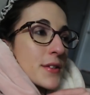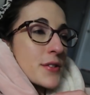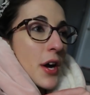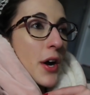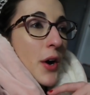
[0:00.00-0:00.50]

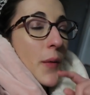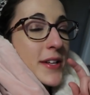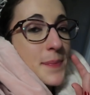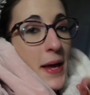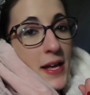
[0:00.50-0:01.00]
So
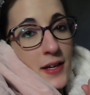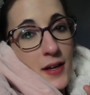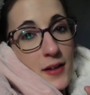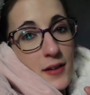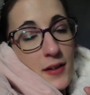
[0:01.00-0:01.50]
it's
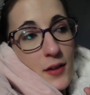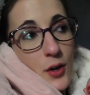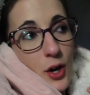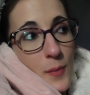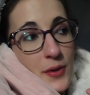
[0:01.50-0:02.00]
been
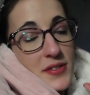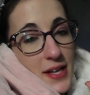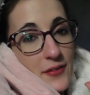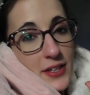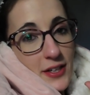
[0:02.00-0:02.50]
almost
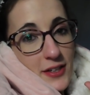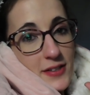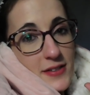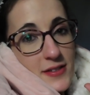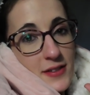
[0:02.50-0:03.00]
7
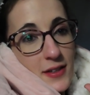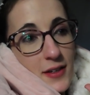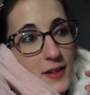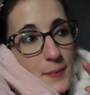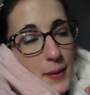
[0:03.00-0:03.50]
years.
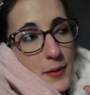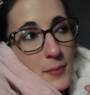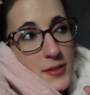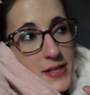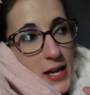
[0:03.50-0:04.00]
Maybe
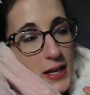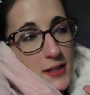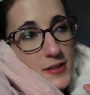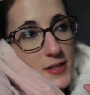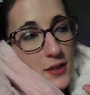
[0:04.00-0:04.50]
almost
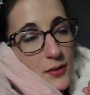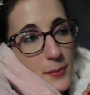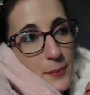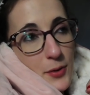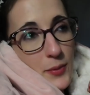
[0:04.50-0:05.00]
8. I don't
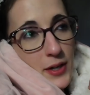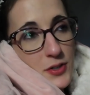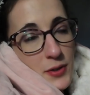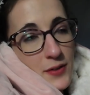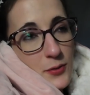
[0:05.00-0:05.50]
remember when
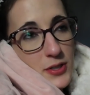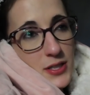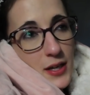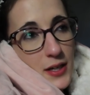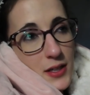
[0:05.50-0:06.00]
in
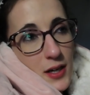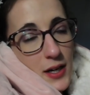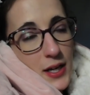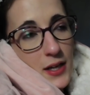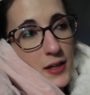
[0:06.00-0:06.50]
2014 I
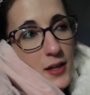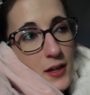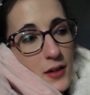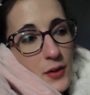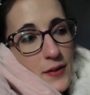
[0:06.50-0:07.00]
got it.
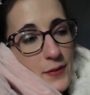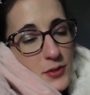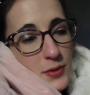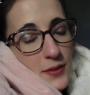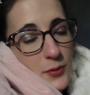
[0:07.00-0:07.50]
If it
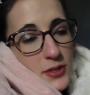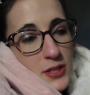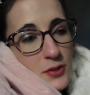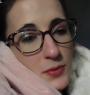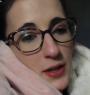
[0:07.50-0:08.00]
was
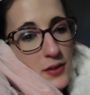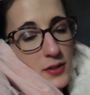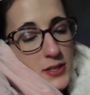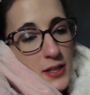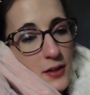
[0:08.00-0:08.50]
2014 or
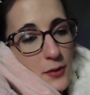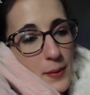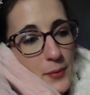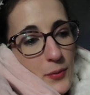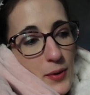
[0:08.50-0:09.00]
2013. I don't
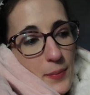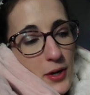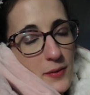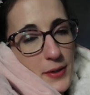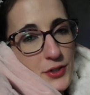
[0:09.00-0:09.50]
remember what
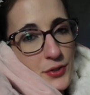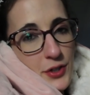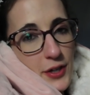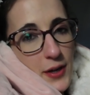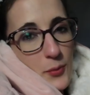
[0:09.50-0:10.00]
part of my junior
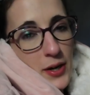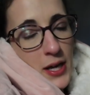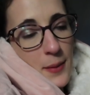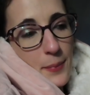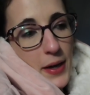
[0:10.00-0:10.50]
year I won
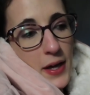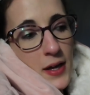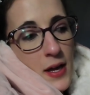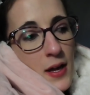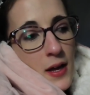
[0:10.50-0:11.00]
it.
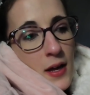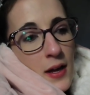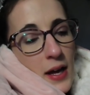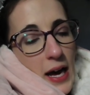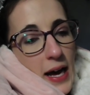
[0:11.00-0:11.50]
But
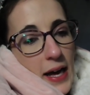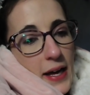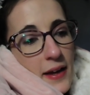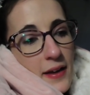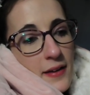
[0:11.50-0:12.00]

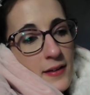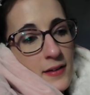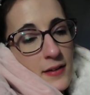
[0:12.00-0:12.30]
I